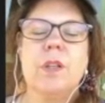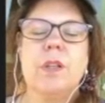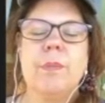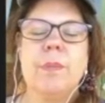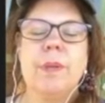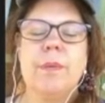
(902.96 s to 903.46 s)

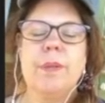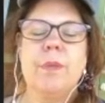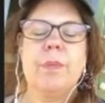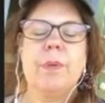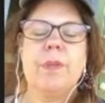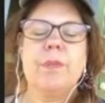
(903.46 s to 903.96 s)
And maybe
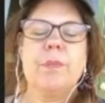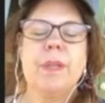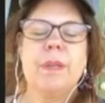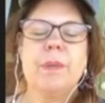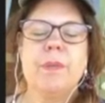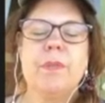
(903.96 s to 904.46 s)

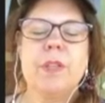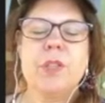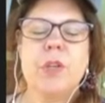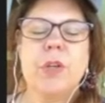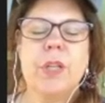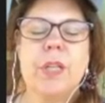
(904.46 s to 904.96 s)
maybe
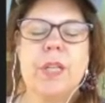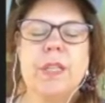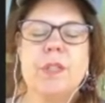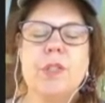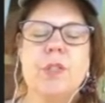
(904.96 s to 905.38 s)
Victoria gets